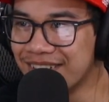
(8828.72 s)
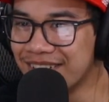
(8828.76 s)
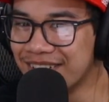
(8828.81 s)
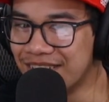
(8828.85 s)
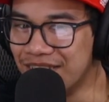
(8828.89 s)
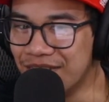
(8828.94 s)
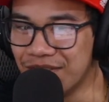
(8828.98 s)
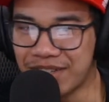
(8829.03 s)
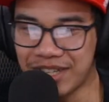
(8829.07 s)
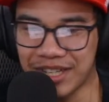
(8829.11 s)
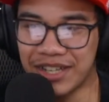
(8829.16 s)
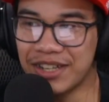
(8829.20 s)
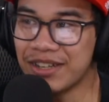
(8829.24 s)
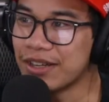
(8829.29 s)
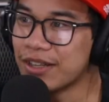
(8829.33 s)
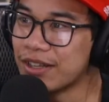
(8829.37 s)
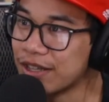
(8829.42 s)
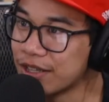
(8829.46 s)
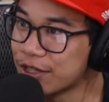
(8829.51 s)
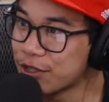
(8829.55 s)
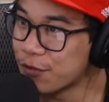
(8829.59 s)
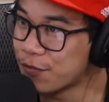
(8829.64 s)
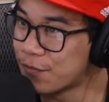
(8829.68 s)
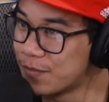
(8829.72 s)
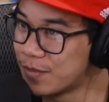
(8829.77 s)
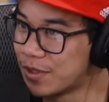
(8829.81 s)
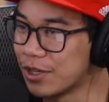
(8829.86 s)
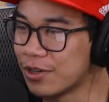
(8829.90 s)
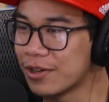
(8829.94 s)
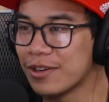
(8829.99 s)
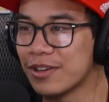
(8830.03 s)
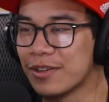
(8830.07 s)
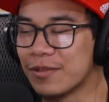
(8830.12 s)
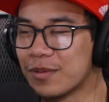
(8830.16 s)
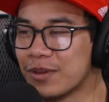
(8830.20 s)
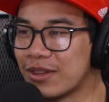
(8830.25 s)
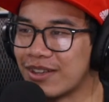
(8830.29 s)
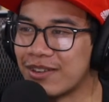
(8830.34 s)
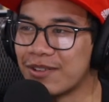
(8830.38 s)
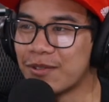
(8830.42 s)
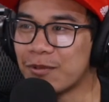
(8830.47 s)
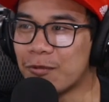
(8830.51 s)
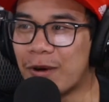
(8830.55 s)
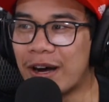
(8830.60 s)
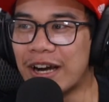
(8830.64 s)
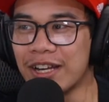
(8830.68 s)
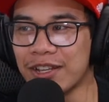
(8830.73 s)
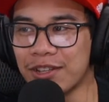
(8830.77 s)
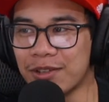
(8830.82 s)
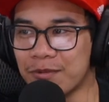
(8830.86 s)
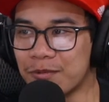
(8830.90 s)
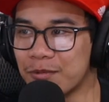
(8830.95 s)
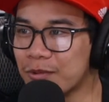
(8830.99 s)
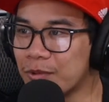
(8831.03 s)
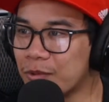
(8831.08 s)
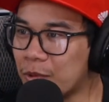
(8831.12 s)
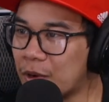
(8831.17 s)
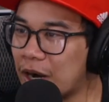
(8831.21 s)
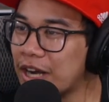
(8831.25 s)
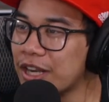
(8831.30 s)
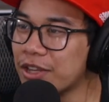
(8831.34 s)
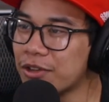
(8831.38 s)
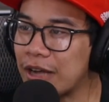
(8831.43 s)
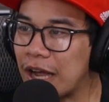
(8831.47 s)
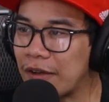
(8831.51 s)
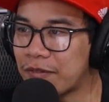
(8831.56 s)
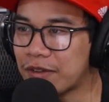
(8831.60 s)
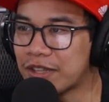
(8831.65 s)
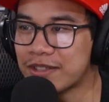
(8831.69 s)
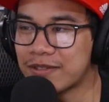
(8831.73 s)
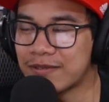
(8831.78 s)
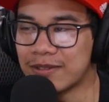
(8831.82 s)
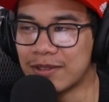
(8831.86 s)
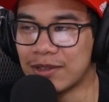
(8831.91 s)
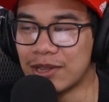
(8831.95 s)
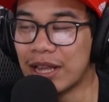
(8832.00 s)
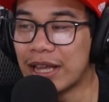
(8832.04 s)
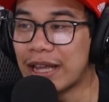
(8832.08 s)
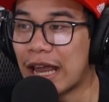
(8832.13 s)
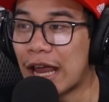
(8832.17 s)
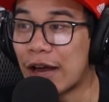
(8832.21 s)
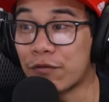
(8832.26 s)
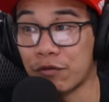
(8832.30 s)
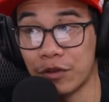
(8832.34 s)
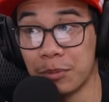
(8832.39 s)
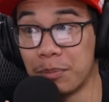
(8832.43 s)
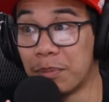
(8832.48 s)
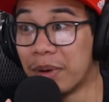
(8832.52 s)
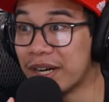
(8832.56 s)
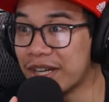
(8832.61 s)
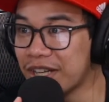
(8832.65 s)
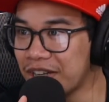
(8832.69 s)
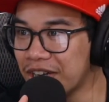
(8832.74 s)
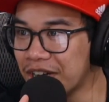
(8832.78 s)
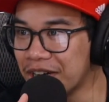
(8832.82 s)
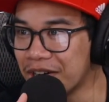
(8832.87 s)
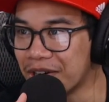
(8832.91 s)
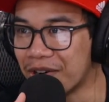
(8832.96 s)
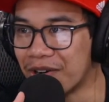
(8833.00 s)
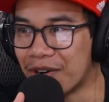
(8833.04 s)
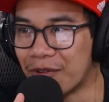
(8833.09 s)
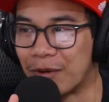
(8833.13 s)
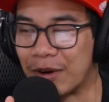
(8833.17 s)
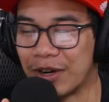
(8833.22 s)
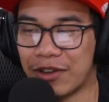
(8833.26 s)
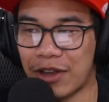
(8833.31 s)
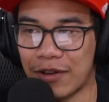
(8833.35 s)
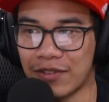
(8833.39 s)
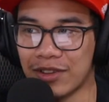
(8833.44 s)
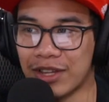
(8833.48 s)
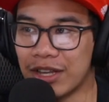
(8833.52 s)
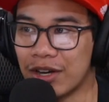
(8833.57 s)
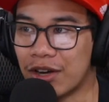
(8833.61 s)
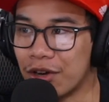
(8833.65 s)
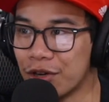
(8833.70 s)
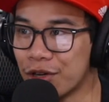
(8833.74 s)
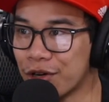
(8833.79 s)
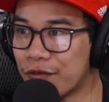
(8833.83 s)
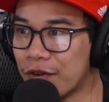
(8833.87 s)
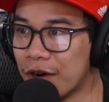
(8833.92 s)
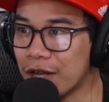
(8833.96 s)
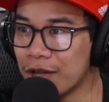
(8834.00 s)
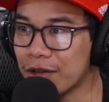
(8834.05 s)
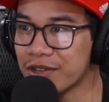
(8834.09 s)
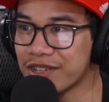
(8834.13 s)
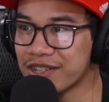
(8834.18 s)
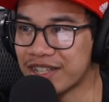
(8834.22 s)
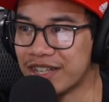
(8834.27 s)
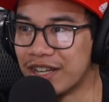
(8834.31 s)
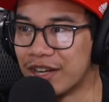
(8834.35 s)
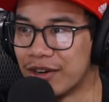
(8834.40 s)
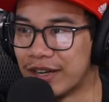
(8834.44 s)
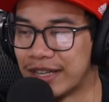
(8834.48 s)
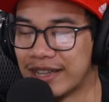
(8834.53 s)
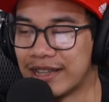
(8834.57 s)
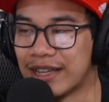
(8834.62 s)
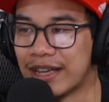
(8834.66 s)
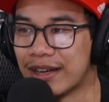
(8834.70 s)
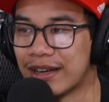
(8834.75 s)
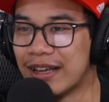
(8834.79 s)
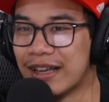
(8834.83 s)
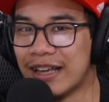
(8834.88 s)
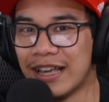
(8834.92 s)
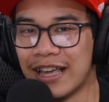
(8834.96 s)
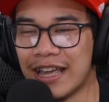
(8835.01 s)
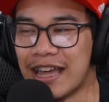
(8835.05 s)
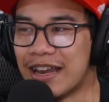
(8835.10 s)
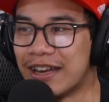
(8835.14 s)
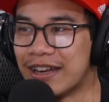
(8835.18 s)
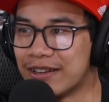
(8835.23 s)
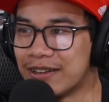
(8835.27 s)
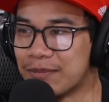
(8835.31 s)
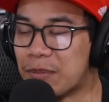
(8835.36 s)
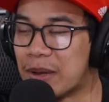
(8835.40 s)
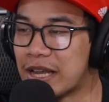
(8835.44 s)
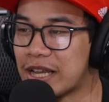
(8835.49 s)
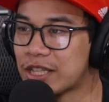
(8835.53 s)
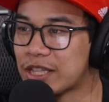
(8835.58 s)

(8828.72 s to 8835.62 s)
But you can. It's don't. Why do you have to let everybody know? Why do you have to let all your followers know and make